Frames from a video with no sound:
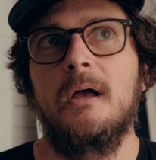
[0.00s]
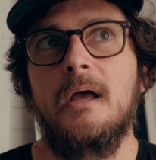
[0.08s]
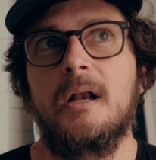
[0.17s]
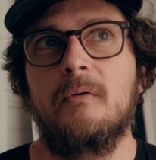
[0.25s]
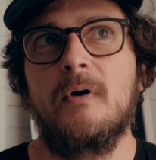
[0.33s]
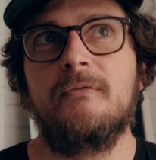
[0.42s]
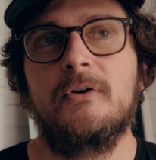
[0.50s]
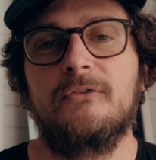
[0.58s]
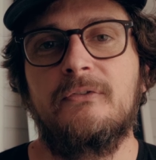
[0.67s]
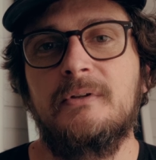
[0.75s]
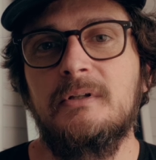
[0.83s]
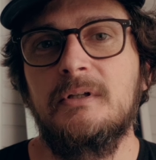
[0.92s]
And I
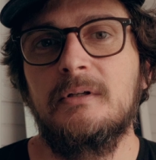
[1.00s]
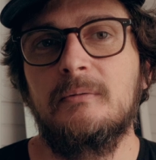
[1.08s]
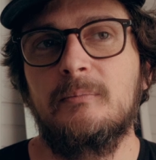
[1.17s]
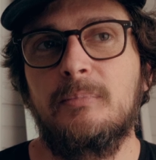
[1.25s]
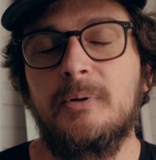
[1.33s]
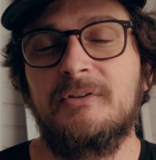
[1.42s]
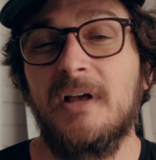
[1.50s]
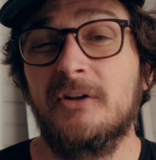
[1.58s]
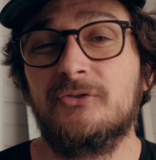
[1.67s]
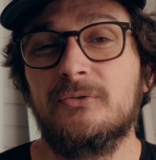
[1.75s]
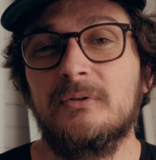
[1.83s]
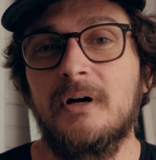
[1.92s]
referenced the
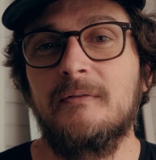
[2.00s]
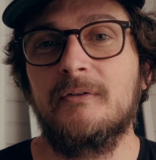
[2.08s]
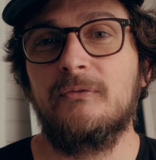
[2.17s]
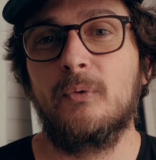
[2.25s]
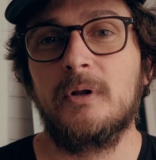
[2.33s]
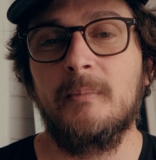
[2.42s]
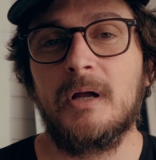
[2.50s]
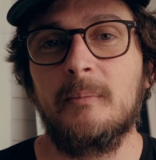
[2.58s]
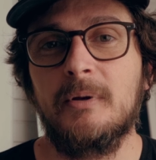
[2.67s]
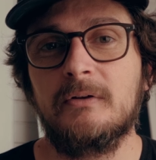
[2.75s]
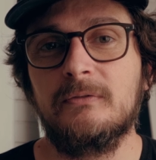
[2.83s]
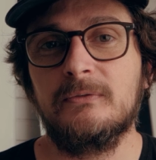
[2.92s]
potential of a 40
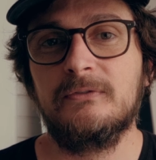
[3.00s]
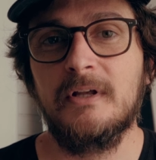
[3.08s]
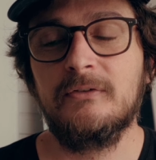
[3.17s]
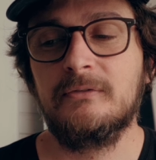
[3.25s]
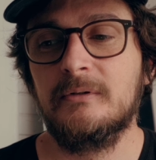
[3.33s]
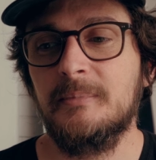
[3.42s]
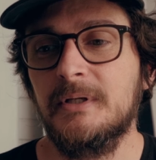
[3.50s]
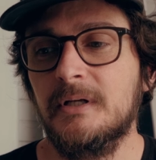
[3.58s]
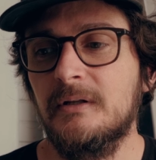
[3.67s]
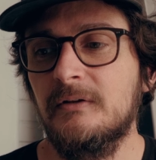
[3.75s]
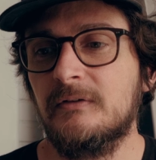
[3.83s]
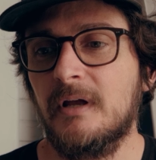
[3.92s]
megapixel sensor being
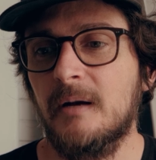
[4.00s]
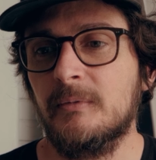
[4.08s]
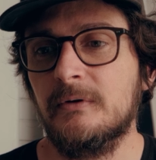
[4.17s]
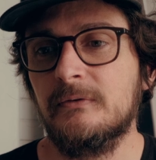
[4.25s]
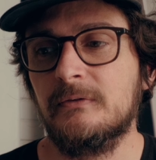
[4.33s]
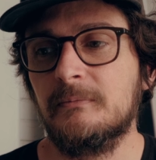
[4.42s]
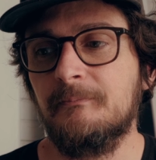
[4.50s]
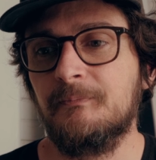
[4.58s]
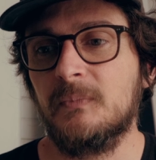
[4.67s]
in these cameras.